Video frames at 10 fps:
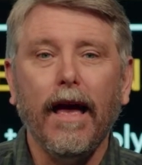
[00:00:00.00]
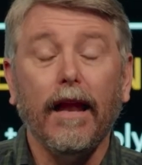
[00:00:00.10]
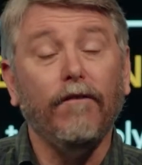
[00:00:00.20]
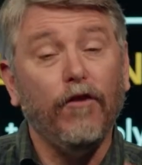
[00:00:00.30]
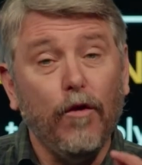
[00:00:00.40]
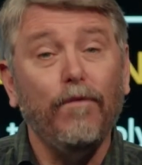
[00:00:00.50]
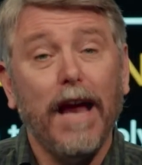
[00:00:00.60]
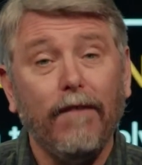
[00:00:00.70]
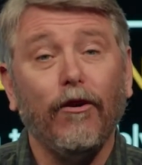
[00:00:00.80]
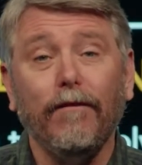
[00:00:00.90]
And if you've
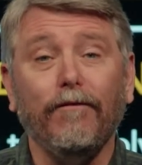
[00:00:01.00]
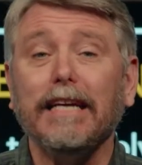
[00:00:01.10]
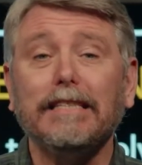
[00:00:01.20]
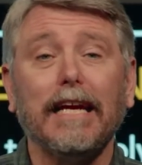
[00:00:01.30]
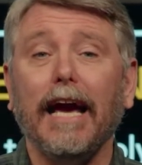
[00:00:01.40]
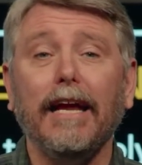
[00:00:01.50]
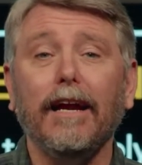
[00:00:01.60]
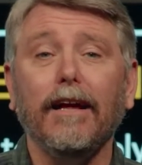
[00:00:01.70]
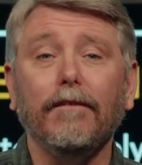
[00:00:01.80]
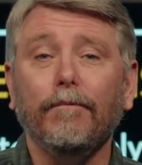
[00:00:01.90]
never
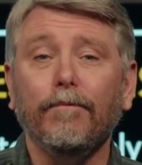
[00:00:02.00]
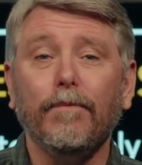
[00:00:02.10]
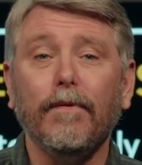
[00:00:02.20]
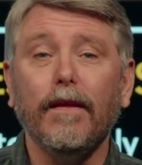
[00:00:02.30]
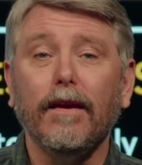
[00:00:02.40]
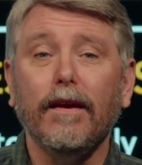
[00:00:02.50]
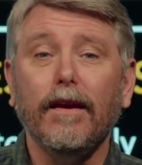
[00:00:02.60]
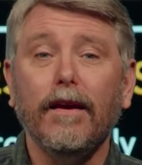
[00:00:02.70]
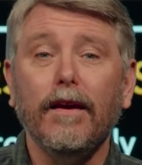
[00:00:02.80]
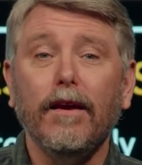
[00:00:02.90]
investigated it,
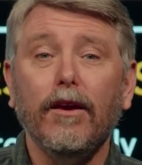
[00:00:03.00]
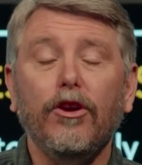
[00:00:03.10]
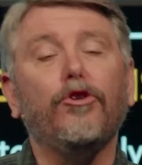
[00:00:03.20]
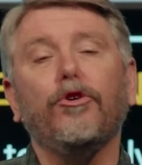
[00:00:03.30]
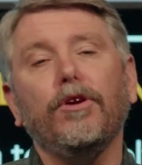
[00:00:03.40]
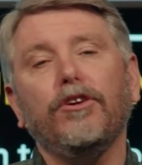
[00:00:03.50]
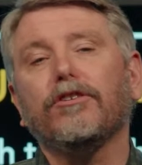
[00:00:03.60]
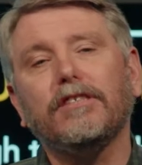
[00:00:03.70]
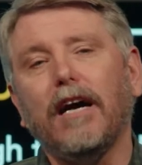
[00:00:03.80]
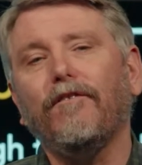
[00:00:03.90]
you're doing
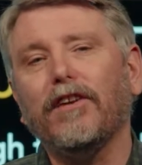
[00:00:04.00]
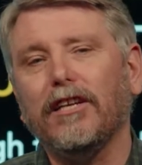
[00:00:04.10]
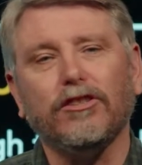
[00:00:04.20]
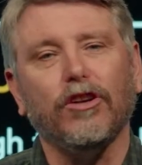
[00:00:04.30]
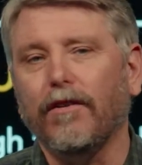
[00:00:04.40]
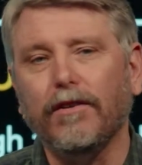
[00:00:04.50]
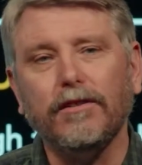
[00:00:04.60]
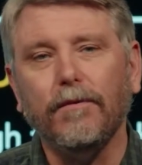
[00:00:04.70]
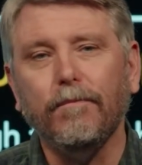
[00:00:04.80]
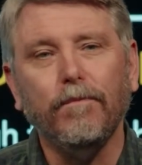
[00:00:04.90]
yourself a
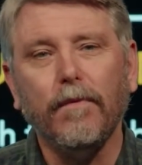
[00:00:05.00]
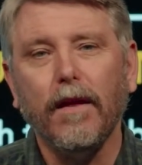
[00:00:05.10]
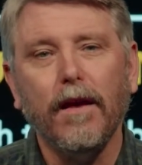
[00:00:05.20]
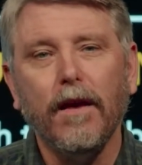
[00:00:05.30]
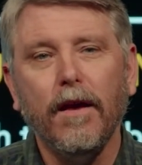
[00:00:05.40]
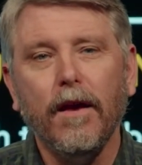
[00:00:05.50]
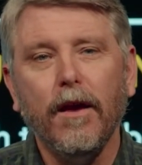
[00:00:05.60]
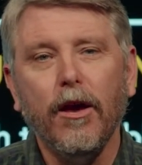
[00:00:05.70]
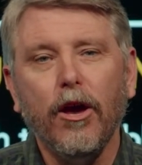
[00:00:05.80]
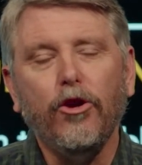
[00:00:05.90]
disservice.
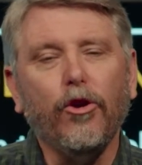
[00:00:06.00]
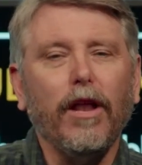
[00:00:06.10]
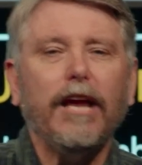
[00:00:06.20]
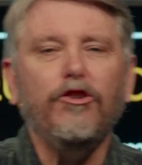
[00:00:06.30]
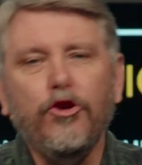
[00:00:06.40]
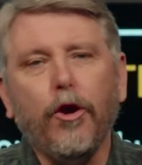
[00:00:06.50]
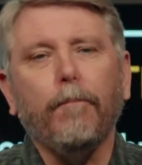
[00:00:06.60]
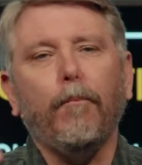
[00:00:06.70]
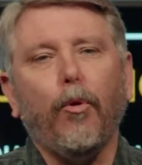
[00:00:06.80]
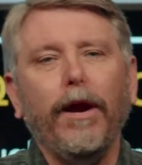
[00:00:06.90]
You're letting your
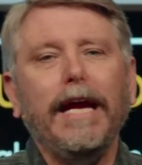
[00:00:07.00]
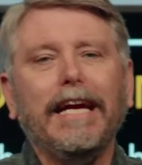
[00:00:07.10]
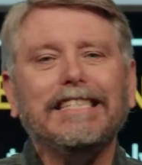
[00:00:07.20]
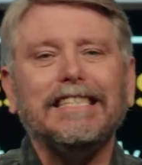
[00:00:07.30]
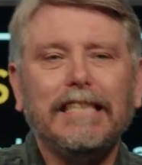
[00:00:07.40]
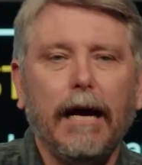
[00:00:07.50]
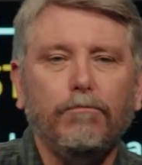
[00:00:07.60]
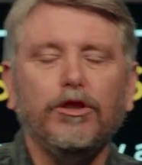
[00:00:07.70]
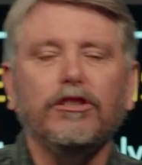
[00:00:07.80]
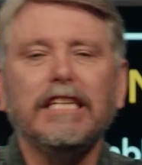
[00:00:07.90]

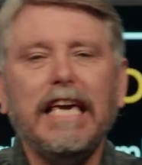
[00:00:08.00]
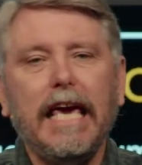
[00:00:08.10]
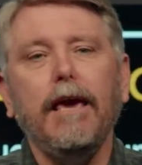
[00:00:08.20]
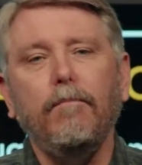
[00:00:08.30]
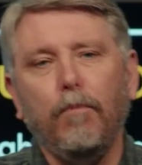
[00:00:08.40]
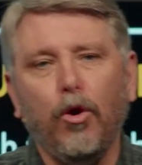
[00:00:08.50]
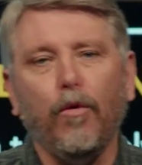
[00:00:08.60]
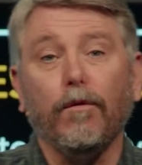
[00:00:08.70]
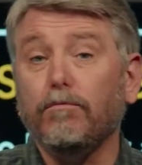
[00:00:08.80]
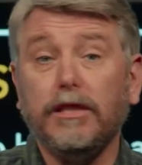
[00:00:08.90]
preconceptions keep you
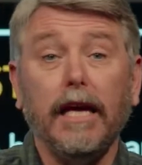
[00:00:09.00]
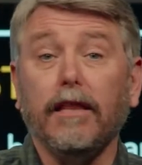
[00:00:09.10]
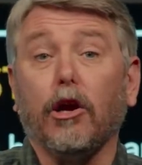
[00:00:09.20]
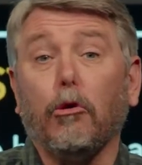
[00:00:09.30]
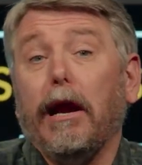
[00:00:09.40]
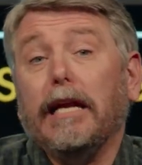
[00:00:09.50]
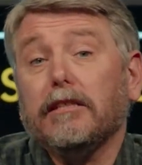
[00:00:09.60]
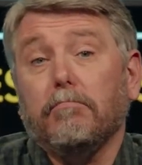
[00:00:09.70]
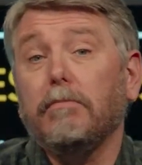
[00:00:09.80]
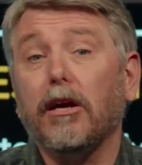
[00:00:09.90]
from seeing the
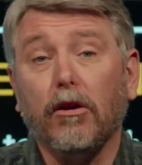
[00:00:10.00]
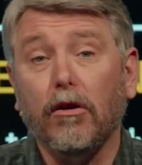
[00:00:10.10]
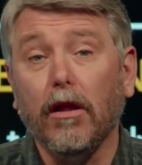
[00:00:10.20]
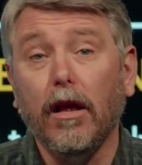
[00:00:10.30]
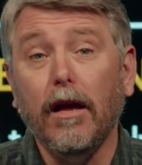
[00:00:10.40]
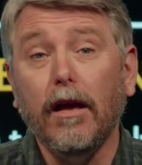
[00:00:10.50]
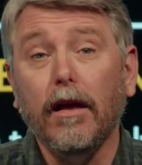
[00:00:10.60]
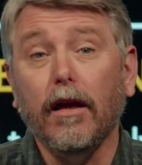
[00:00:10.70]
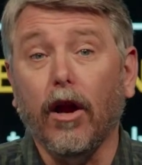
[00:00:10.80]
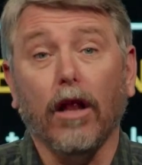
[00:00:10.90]
greatest miracle
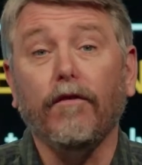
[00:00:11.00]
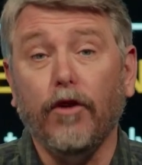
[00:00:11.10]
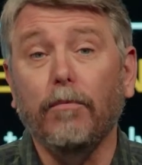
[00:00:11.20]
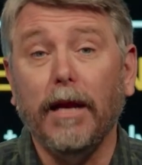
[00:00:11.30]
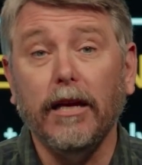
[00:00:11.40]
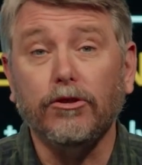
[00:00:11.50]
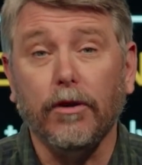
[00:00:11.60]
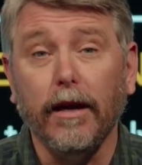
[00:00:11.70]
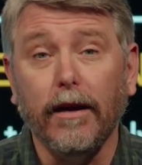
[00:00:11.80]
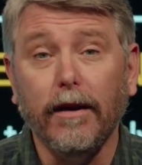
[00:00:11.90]
in all of human history,